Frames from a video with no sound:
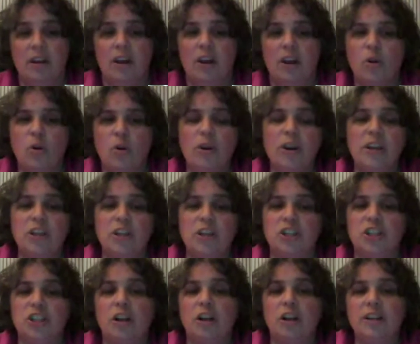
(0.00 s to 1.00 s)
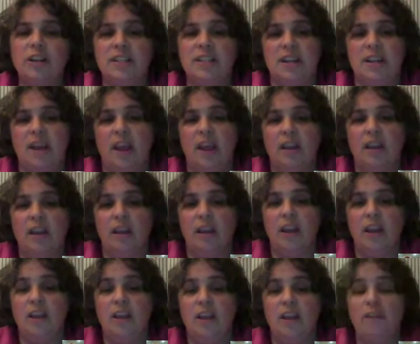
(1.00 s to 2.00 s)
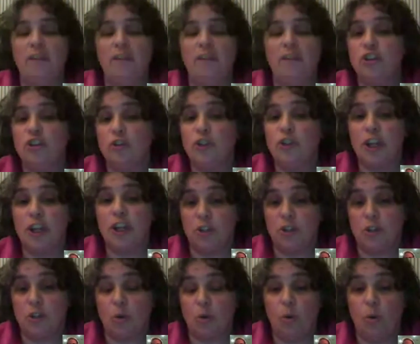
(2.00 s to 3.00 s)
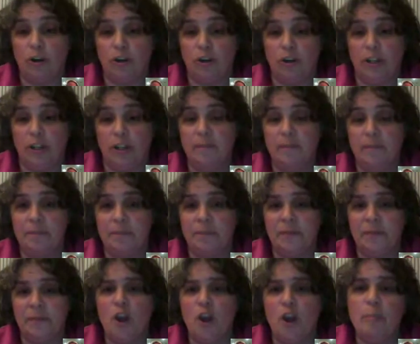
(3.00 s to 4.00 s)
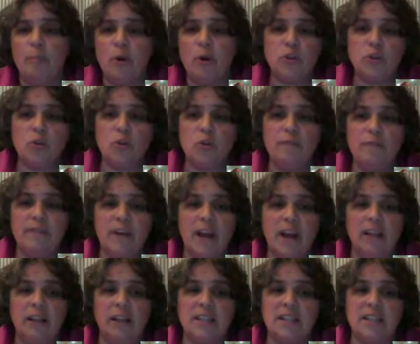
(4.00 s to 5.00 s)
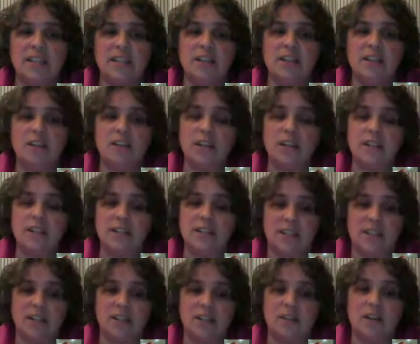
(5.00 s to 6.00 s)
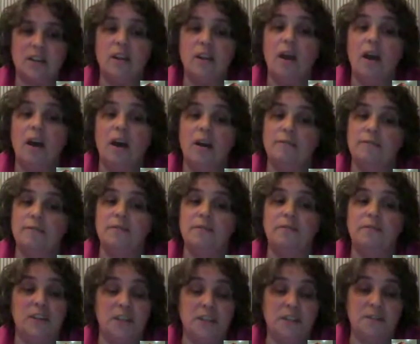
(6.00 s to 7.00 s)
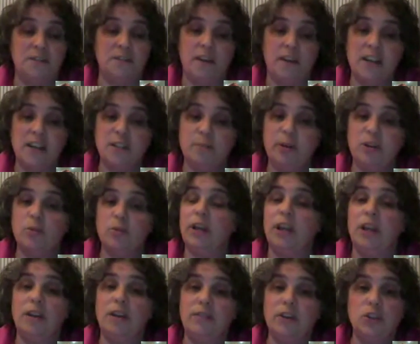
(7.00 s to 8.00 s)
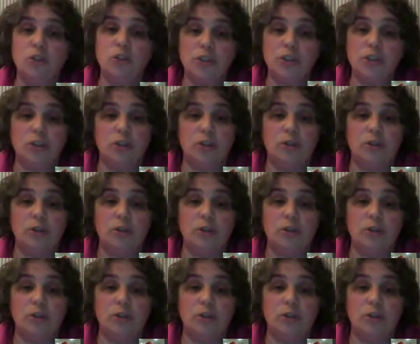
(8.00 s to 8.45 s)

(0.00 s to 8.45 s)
According to Sheldon Zhang in the journal Justice Quarterly, most school violence still consists of fistfights between individual